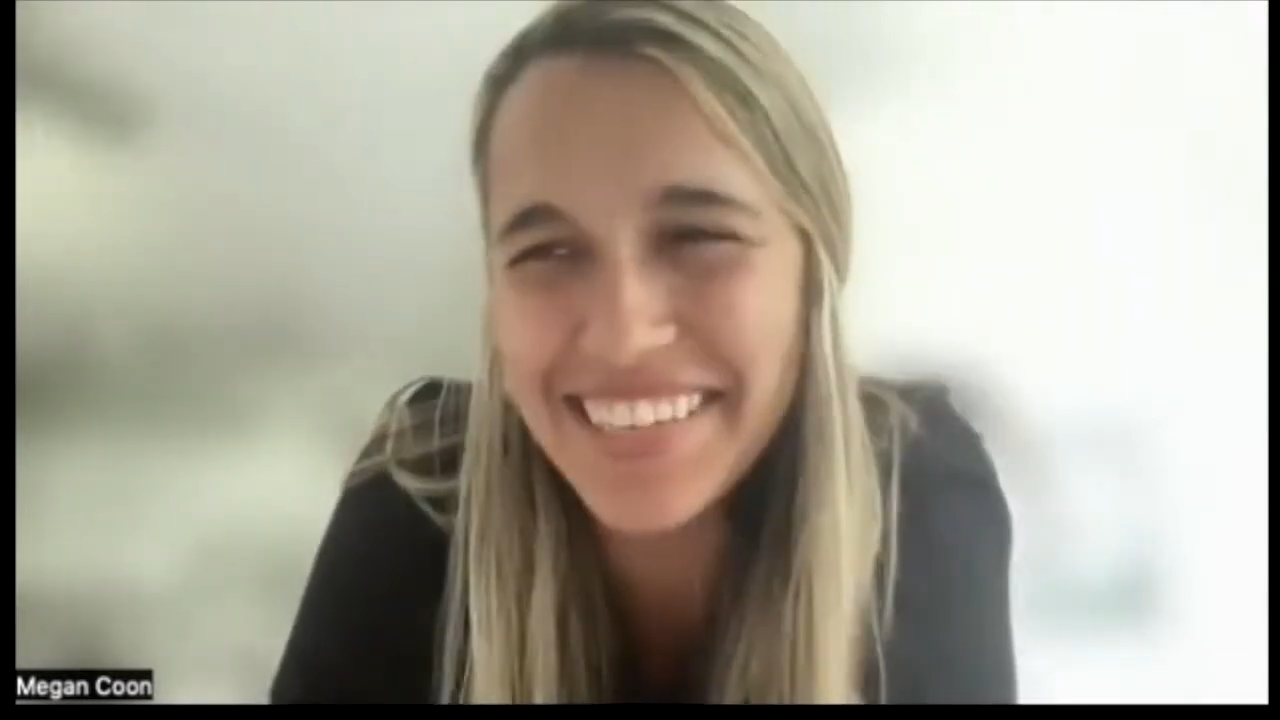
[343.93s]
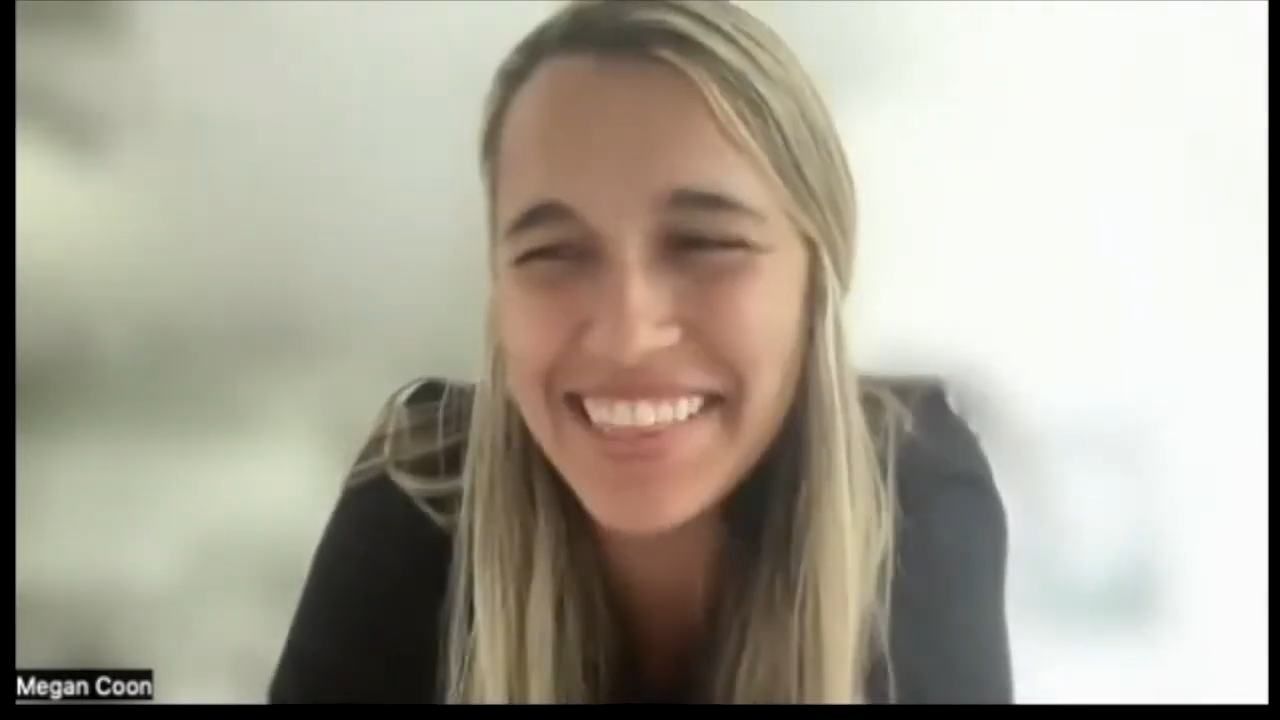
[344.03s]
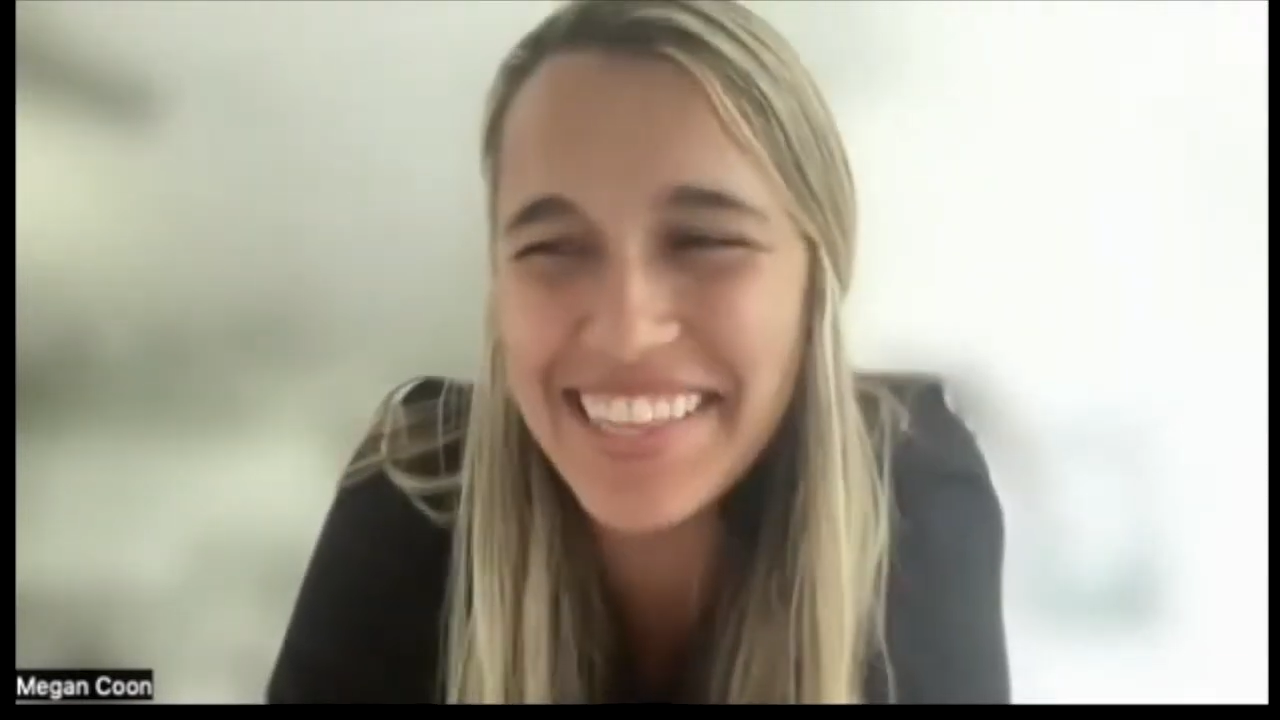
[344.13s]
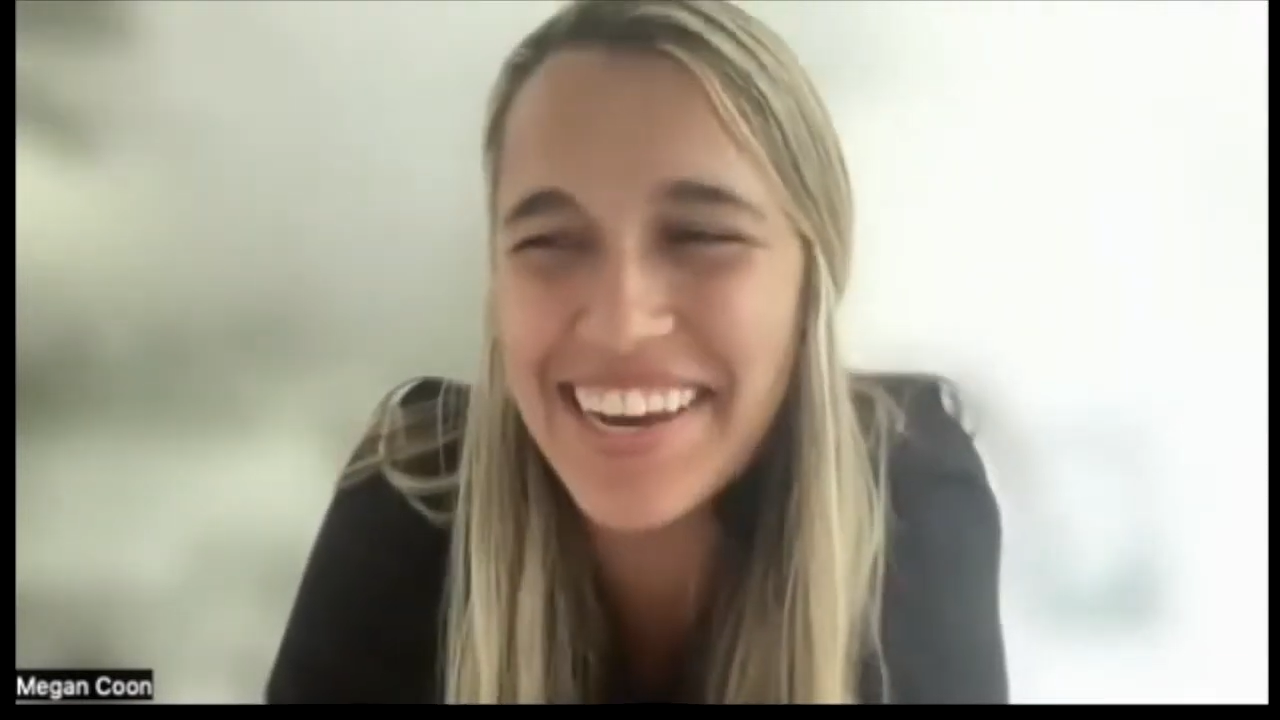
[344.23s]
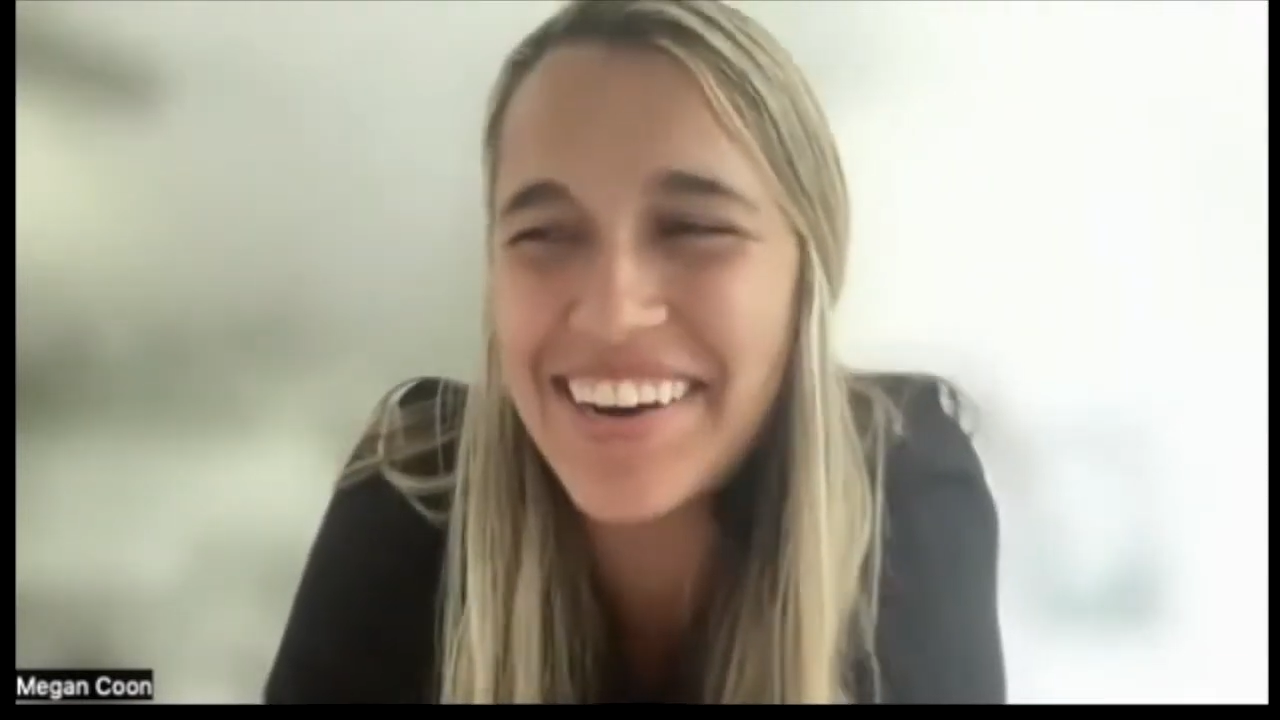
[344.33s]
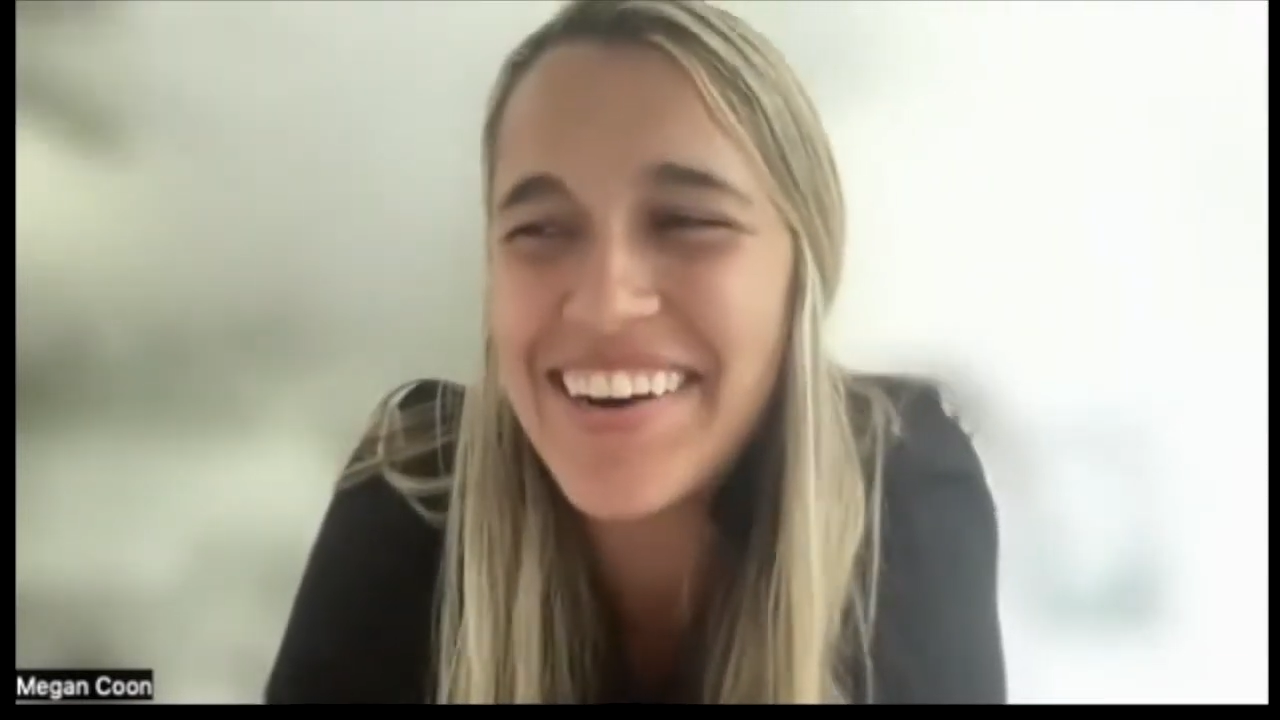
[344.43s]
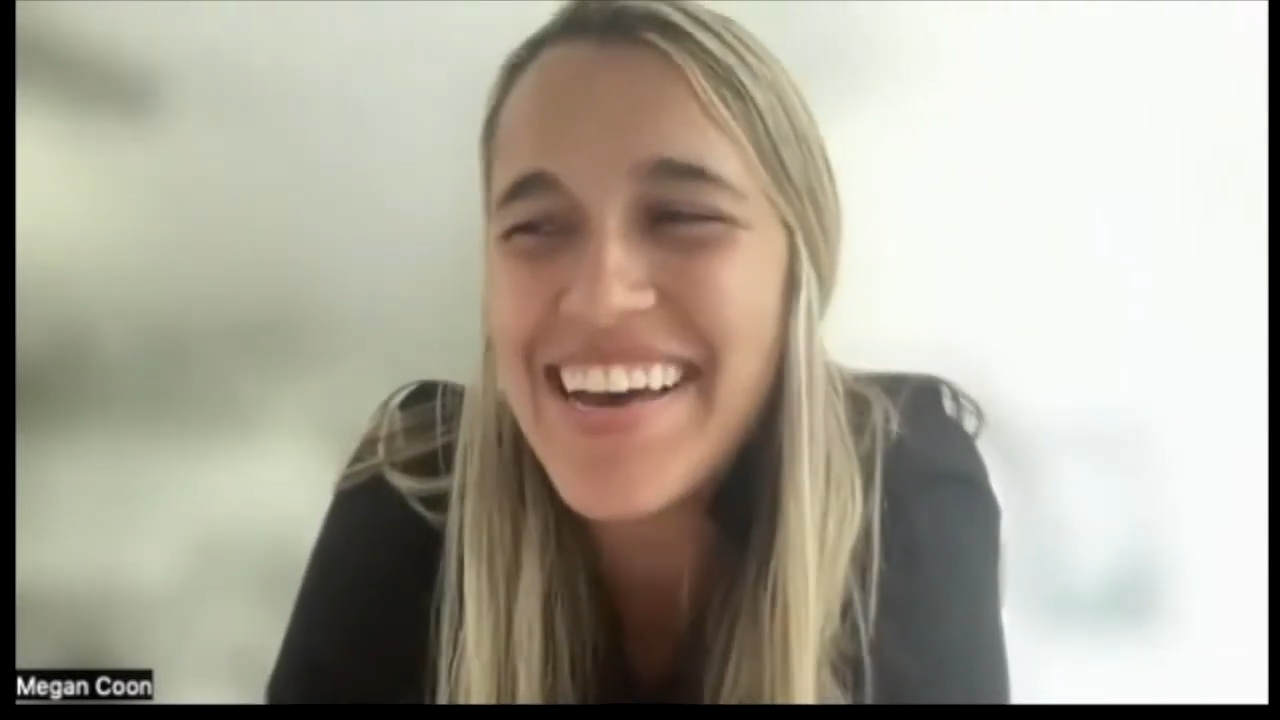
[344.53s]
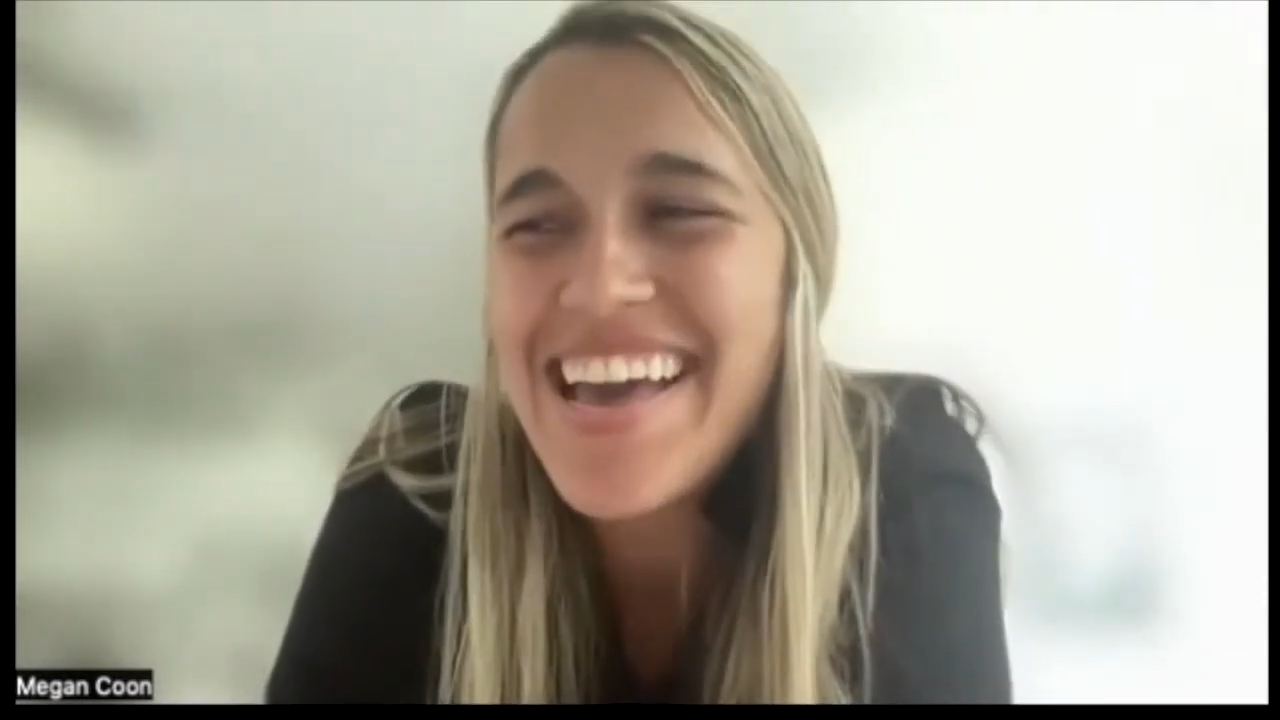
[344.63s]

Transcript: it though.